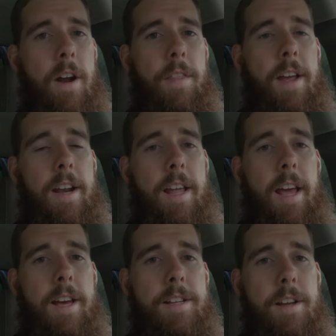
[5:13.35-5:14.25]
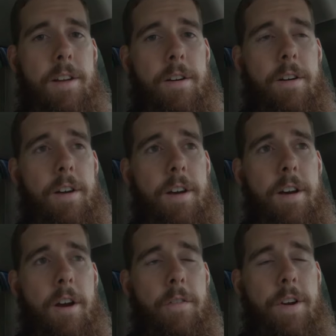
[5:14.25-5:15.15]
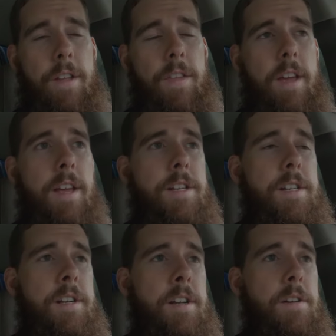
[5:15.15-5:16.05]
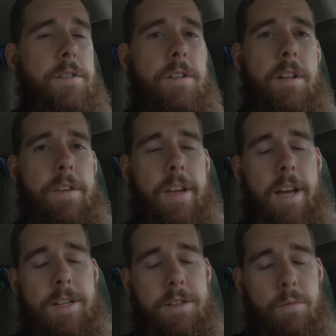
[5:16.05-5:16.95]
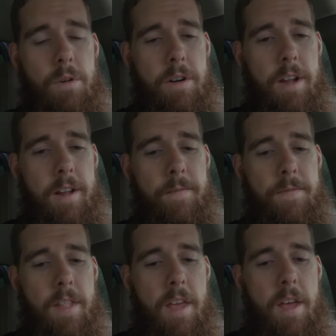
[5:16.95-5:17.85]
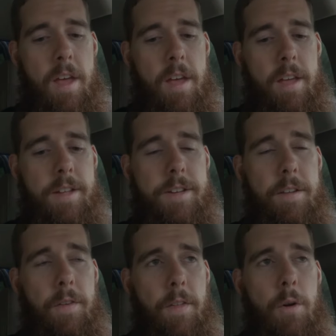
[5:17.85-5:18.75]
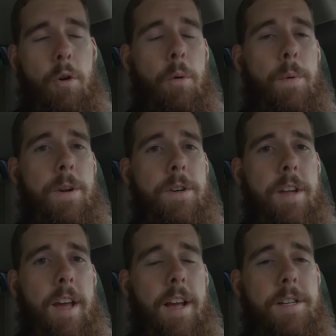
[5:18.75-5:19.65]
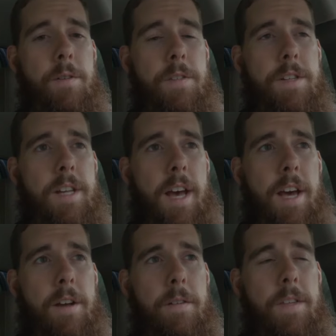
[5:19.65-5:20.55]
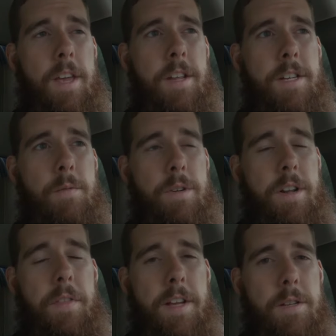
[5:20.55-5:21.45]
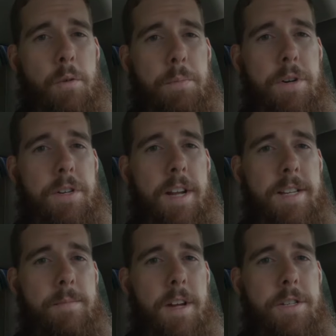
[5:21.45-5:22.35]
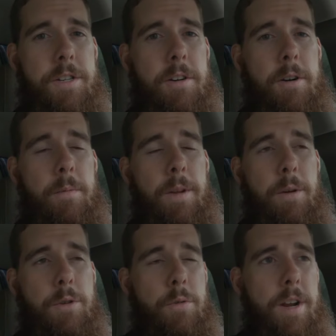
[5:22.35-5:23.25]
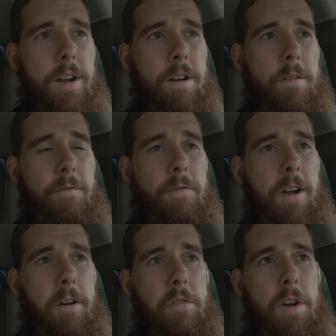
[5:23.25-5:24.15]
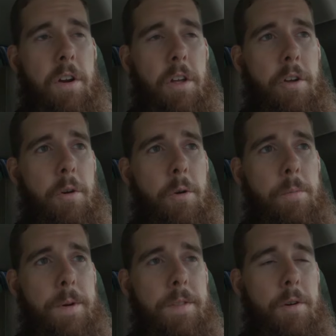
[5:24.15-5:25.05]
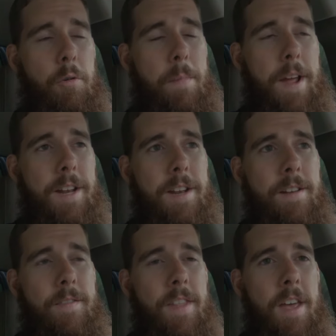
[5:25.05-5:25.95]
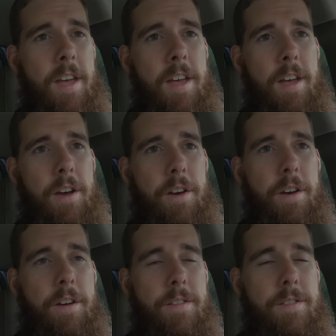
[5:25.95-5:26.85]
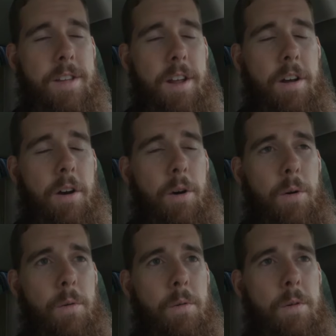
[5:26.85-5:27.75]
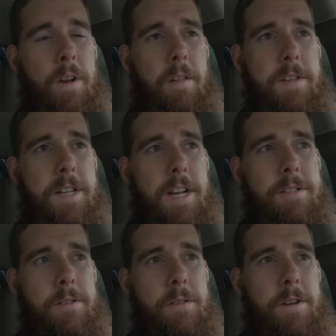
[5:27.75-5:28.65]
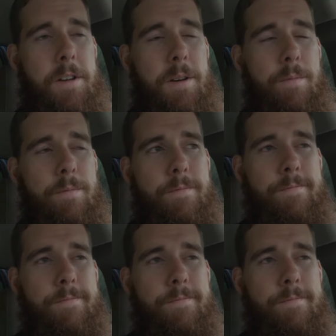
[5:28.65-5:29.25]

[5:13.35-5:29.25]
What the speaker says: fry the head gasket or overheat the engine, because none of the gauges are working, except for the oil pressure gauge on the side of the engine, which I think is the oil pressure gauge, I'm not sure, but it was reading very, very low. But the old man said, oh, none of these gauges are hooked up.